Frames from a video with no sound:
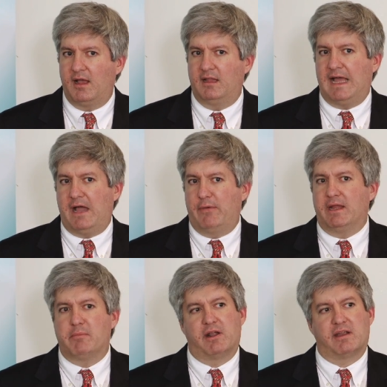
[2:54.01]

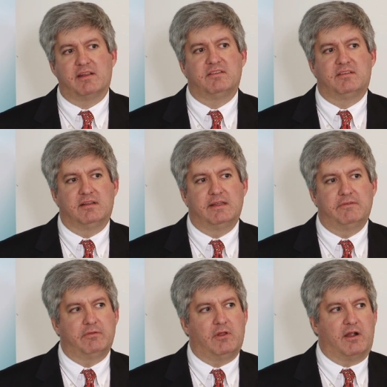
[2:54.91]
allowing Americans to
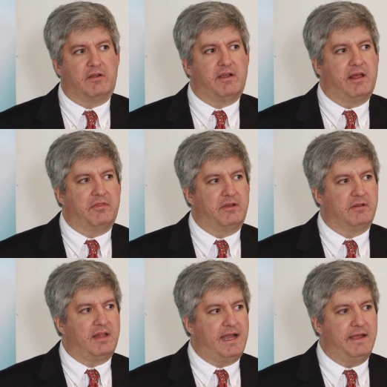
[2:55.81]
live longer,
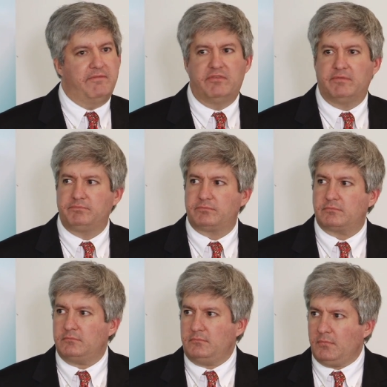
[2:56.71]
healthier lives,
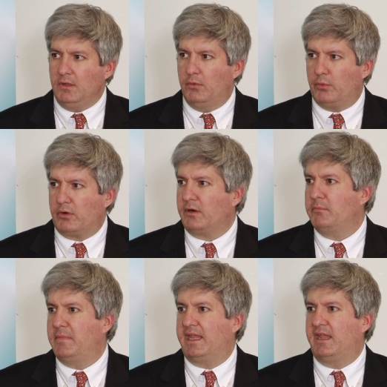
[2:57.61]
or
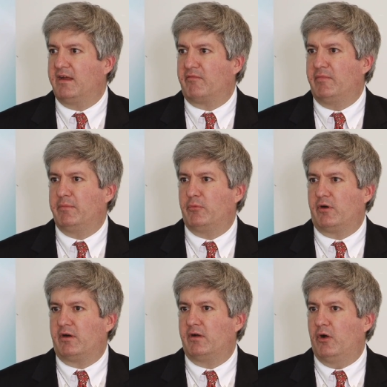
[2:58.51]
making government
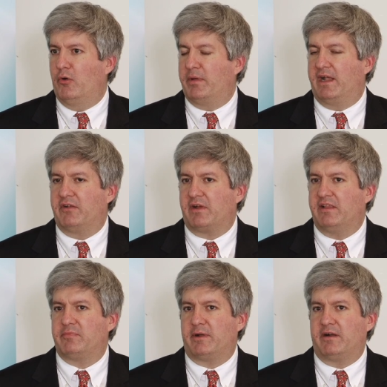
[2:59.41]
more open and
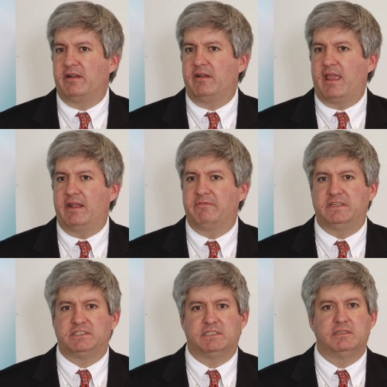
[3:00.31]
transparent and
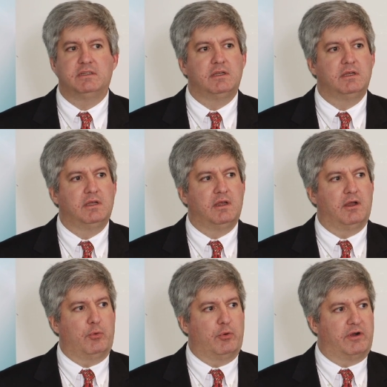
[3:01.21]
efficient,
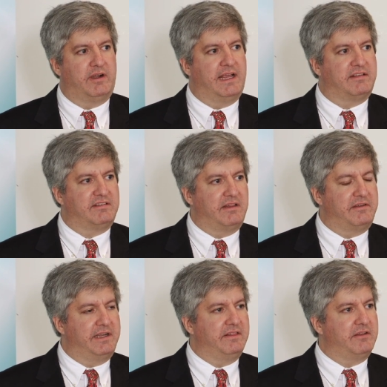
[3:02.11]
or
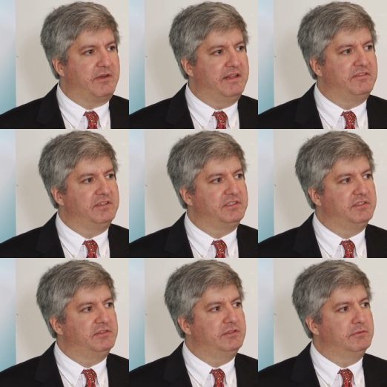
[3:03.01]
accelerating the
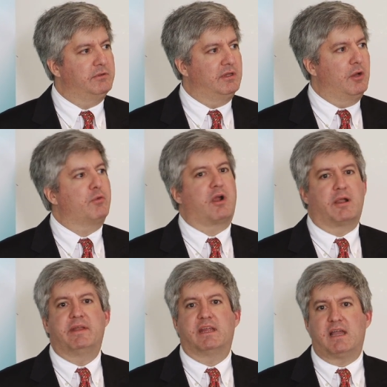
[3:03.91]
transition to a
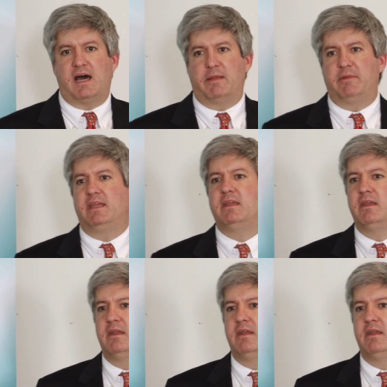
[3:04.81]
low-carbon economy